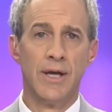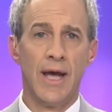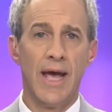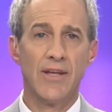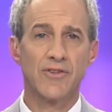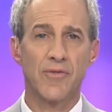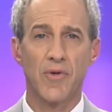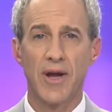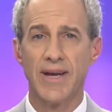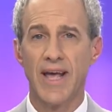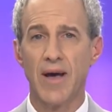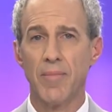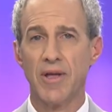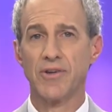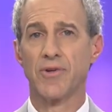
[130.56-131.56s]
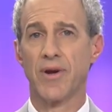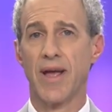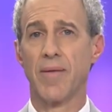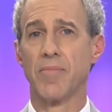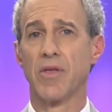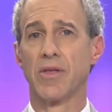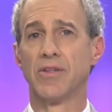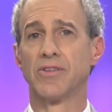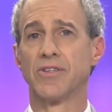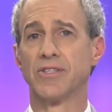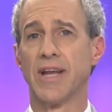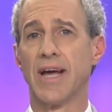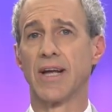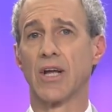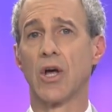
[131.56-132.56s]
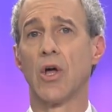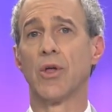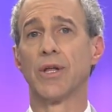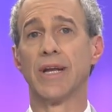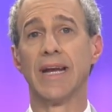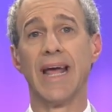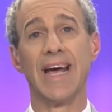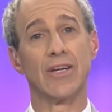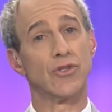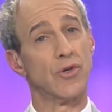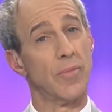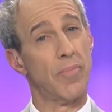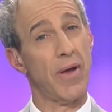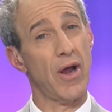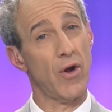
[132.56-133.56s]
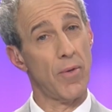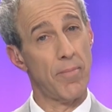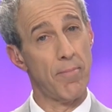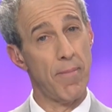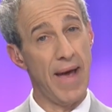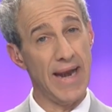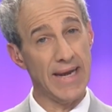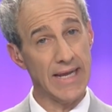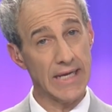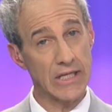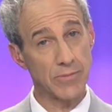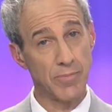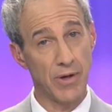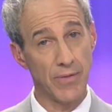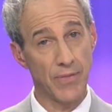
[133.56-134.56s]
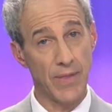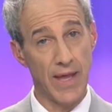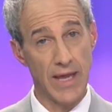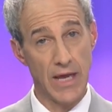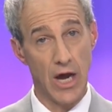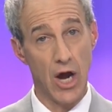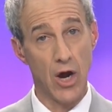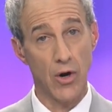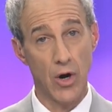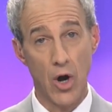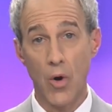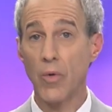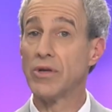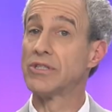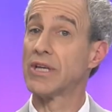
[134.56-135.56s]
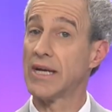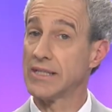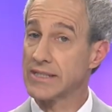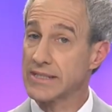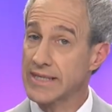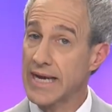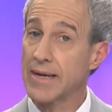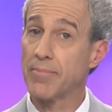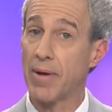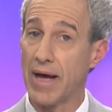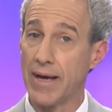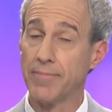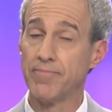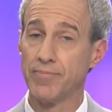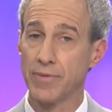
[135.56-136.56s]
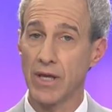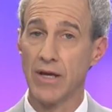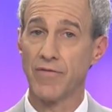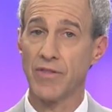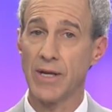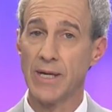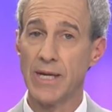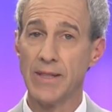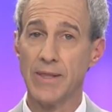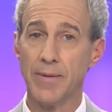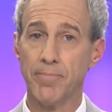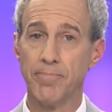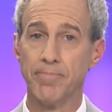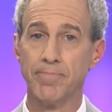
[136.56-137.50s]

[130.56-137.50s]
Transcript: As of right now, Menter Ambulance is not calling in extra paramedics, but they are always on standby if they need them.